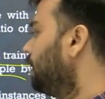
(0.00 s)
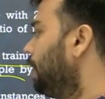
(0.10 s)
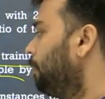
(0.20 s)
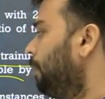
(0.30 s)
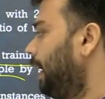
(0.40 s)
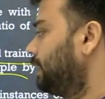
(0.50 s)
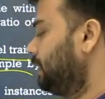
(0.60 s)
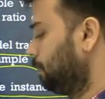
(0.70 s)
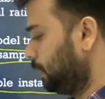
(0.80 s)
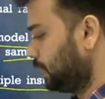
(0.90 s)
back
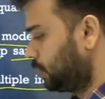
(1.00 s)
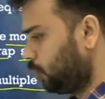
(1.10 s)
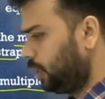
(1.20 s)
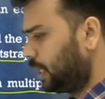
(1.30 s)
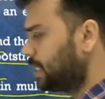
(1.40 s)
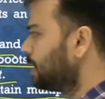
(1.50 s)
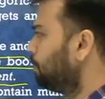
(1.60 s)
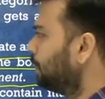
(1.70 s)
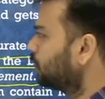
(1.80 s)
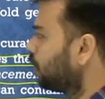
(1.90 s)
sample. So it is simple
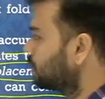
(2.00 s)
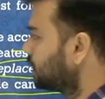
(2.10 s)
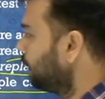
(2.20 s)
concept,